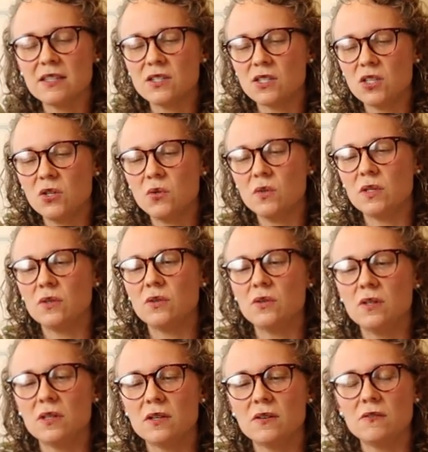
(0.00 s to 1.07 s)
this cute
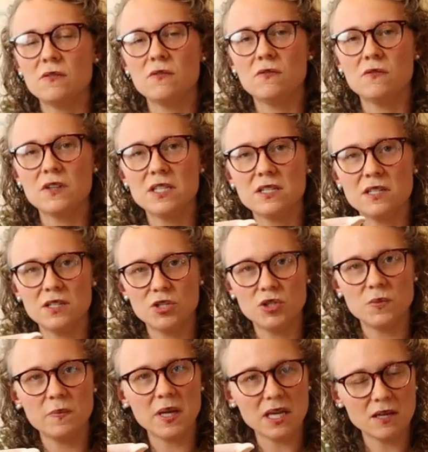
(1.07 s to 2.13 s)
little
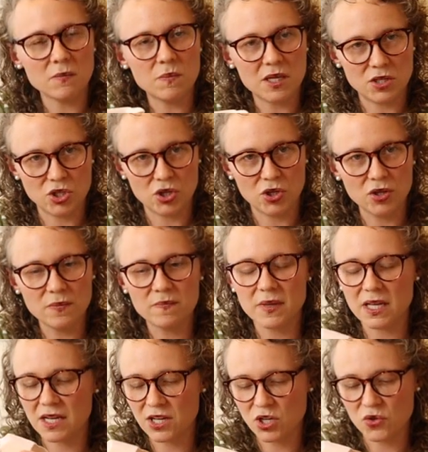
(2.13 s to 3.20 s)
vintage pink pitcher
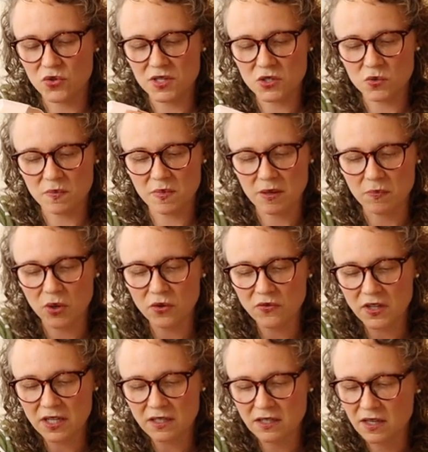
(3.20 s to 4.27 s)
and I knew this would be
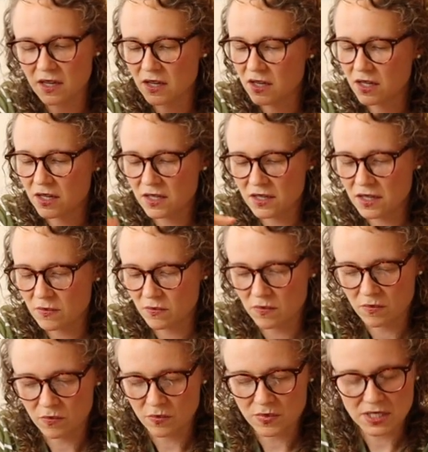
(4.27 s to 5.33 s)
perfect.
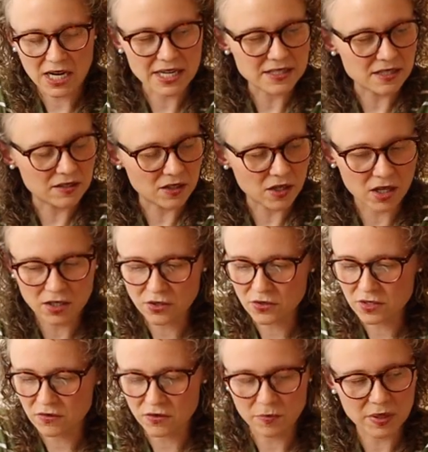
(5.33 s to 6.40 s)
Ties in the
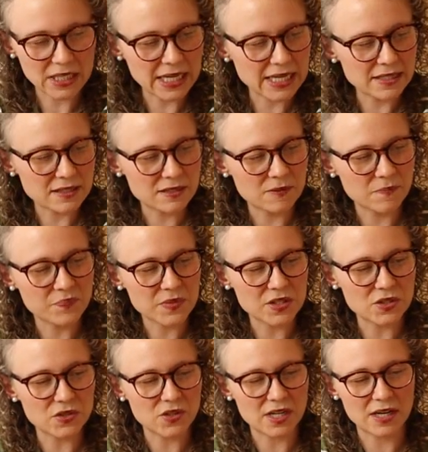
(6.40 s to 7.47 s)
colors of the plates,
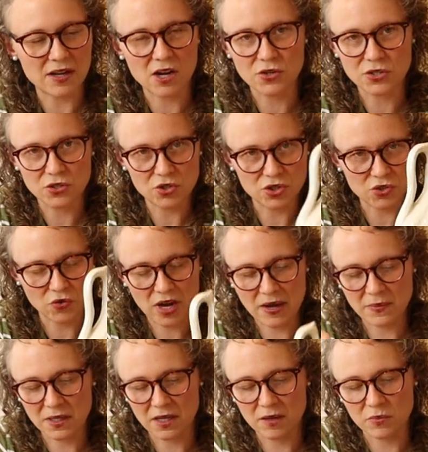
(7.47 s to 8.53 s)
so then I also just
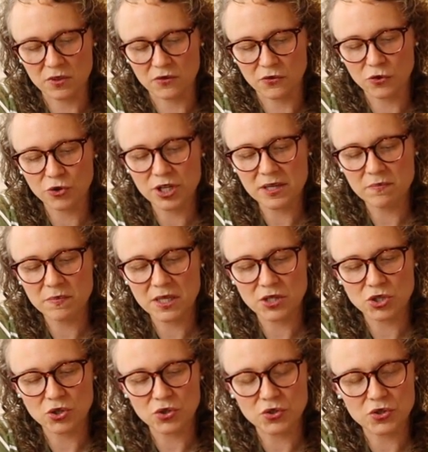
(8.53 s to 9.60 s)
grabbed a couple of cream
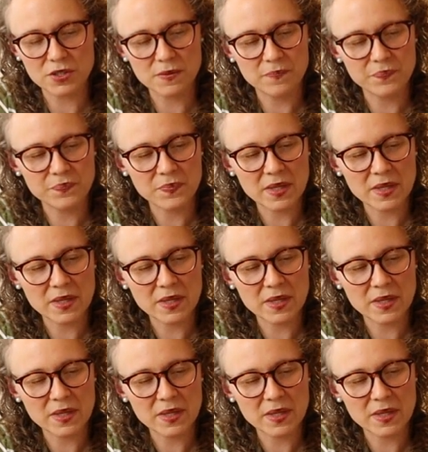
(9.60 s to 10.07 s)
pitchers.